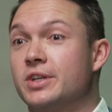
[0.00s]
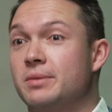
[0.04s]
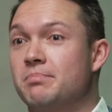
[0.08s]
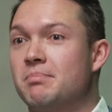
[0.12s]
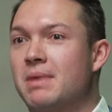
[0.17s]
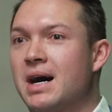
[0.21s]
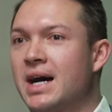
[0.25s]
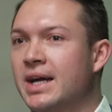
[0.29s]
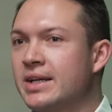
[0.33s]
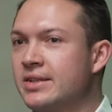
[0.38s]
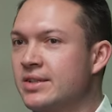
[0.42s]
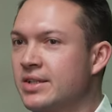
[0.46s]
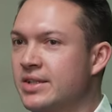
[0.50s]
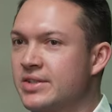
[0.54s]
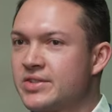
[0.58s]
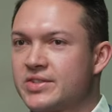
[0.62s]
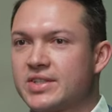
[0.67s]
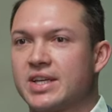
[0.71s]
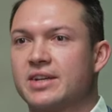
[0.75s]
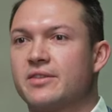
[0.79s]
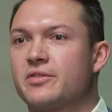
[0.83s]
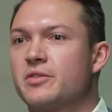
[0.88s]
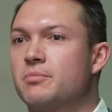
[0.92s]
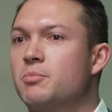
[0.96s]
mindless,
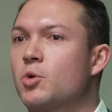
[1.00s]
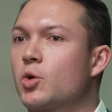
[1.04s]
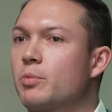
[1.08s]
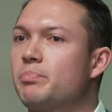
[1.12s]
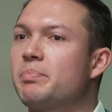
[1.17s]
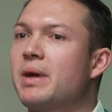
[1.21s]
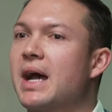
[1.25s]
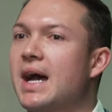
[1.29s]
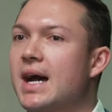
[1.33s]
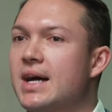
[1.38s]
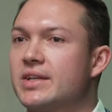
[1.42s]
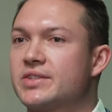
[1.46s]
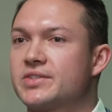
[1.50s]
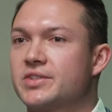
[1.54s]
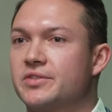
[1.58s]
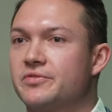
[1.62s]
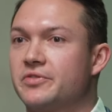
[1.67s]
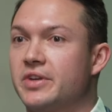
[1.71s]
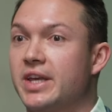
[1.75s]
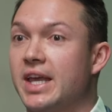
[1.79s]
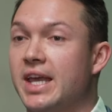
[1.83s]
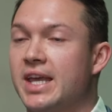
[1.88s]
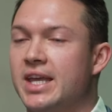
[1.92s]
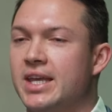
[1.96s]
kind of the more
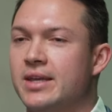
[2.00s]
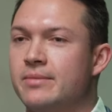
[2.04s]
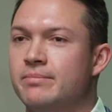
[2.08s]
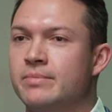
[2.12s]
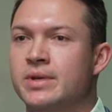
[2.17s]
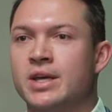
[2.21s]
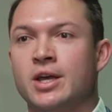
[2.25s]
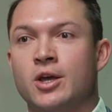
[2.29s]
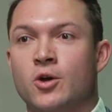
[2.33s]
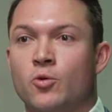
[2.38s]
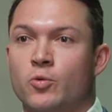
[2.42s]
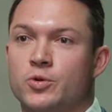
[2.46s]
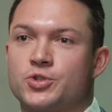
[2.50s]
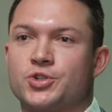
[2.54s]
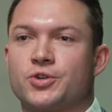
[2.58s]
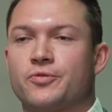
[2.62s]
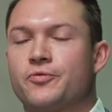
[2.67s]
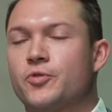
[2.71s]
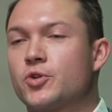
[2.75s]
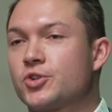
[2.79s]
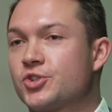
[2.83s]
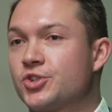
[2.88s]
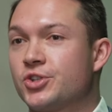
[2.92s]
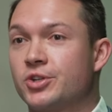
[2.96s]
passive game, which
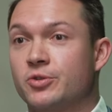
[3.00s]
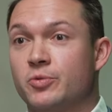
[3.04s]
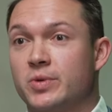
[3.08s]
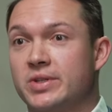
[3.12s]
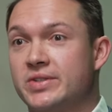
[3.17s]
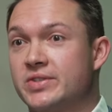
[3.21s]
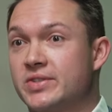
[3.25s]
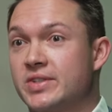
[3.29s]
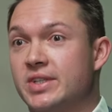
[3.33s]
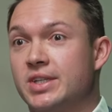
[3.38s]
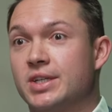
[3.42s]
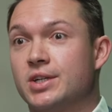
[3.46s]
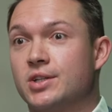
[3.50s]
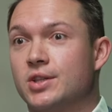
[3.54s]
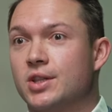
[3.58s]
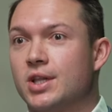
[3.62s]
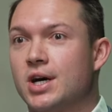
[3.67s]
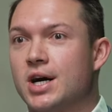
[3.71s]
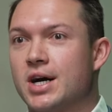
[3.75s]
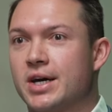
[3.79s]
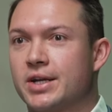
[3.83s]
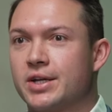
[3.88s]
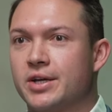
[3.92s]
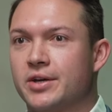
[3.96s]
unfortunately we see a
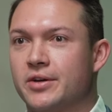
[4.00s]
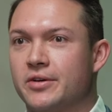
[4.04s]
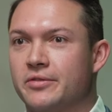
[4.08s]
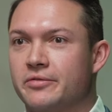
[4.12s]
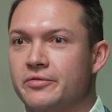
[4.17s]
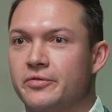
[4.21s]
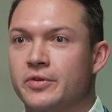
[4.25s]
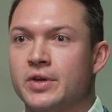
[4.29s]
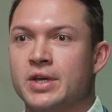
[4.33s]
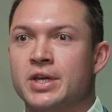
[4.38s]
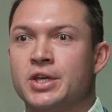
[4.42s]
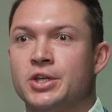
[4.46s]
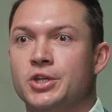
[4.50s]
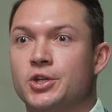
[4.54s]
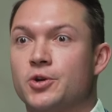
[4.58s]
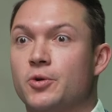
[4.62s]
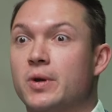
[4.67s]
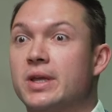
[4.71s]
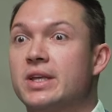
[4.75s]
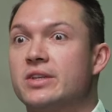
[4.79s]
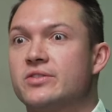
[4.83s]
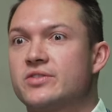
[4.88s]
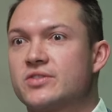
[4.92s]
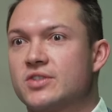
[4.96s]
lot of,
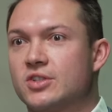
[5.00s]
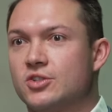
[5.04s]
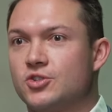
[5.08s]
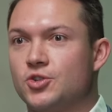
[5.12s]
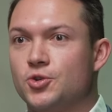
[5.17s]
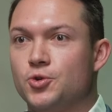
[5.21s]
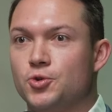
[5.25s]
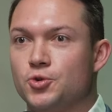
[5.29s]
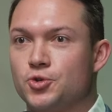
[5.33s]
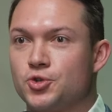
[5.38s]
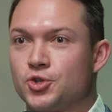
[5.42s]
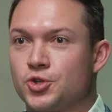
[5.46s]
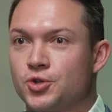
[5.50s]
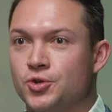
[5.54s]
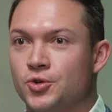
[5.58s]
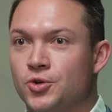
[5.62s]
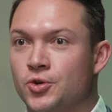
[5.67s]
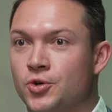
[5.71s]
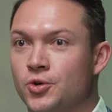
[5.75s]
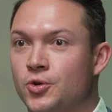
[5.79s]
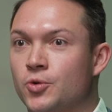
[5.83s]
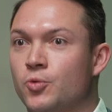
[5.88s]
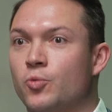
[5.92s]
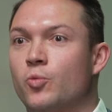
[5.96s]

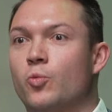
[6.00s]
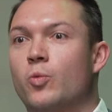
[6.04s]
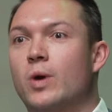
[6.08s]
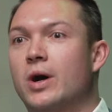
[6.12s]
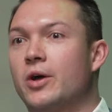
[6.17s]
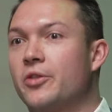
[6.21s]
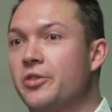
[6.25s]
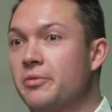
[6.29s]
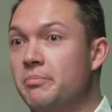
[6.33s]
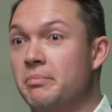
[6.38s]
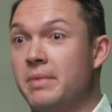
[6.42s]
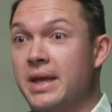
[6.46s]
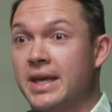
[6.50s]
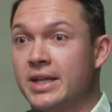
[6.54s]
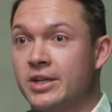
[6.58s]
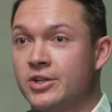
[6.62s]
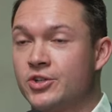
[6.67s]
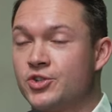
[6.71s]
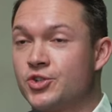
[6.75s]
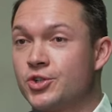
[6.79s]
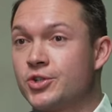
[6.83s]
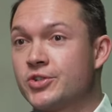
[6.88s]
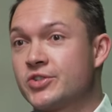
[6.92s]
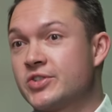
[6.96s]
institutional wealth
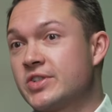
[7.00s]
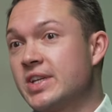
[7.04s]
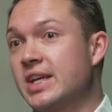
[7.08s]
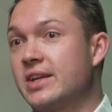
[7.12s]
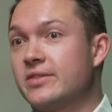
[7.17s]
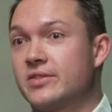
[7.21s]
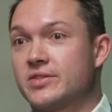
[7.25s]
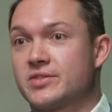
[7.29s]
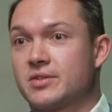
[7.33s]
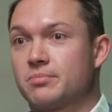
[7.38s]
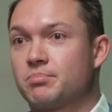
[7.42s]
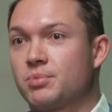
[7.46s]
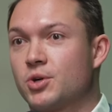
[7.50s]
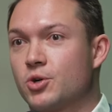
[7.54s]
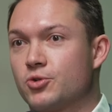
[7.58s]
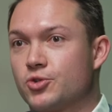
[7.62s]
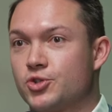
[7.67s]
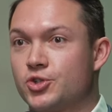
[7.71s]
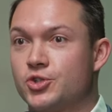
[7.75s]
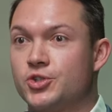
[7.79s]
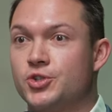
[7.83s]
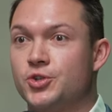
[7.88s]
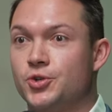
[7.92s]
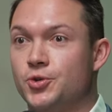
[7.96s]
managers take this
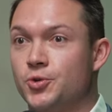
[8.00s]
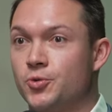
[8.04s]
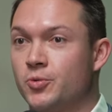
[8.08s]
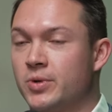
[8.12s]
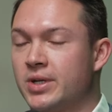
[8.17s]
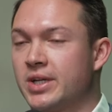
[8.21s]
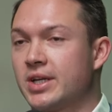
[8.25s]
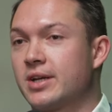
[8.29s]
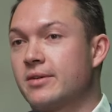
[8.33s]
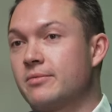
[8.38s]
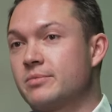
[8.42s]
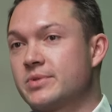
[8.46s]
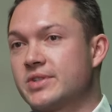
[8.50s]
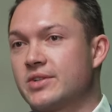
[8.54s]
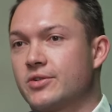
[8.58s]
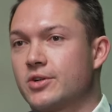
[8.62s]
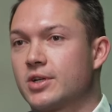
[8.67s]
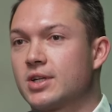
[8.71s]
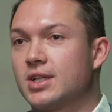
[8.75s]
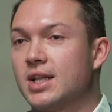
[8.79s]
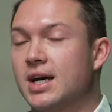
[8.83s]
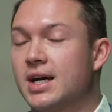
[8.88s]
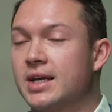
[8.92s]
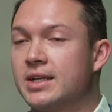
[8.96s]
approach too when it comes to their
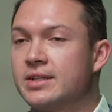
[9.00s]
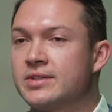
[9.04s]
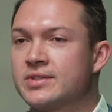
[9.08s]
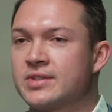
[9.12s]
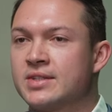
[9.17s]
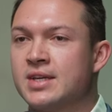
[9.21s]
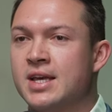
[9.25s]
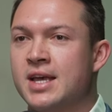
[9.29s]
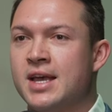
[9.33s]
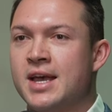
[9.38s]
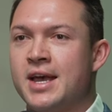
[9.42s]
clients.